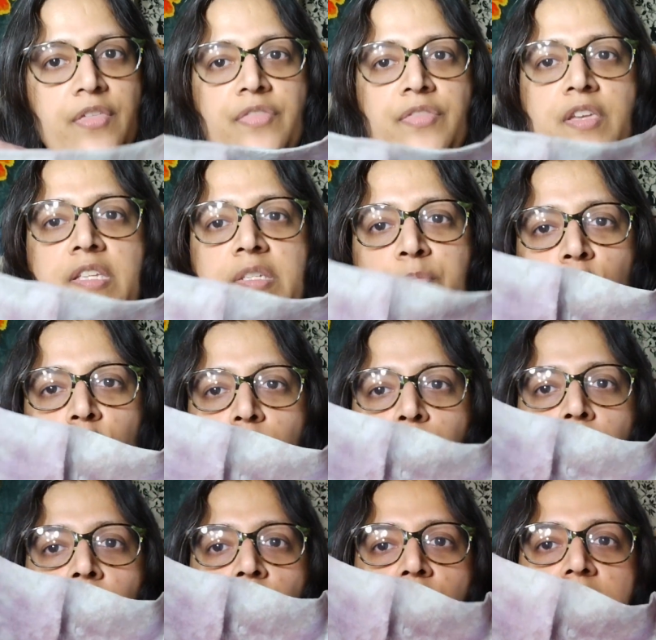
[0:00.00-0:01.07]
that these
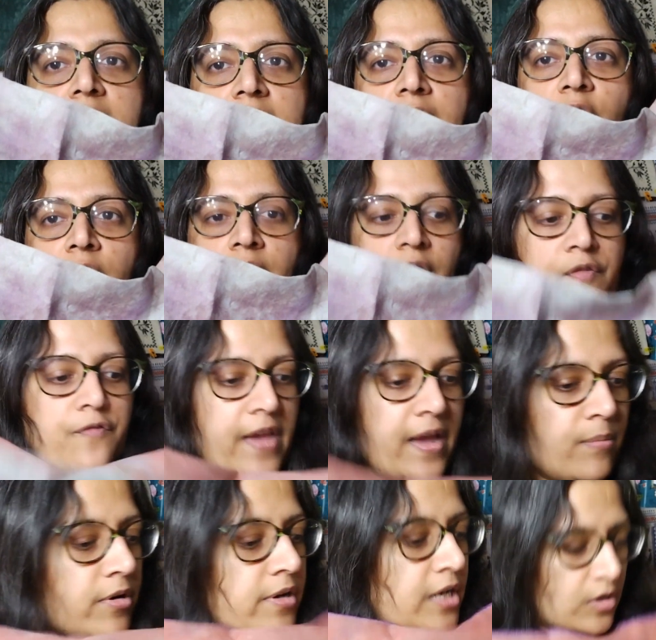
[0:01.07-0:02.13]
purples that are in the
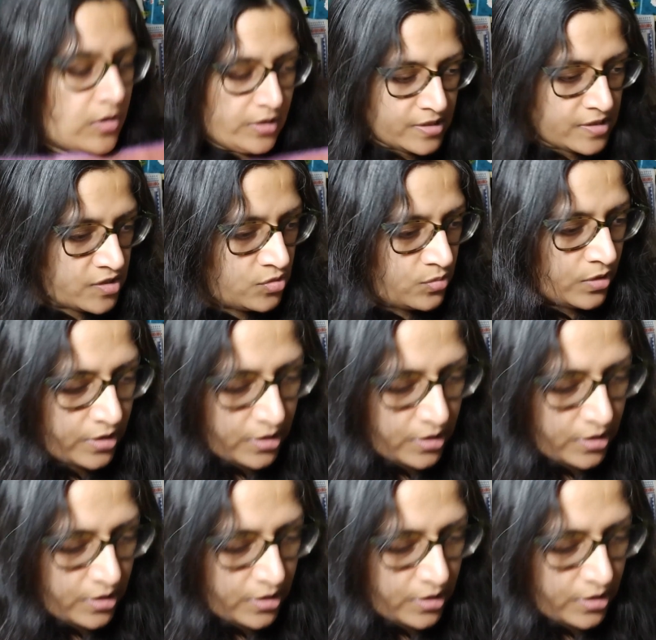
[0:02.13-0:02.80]
fabric here, let's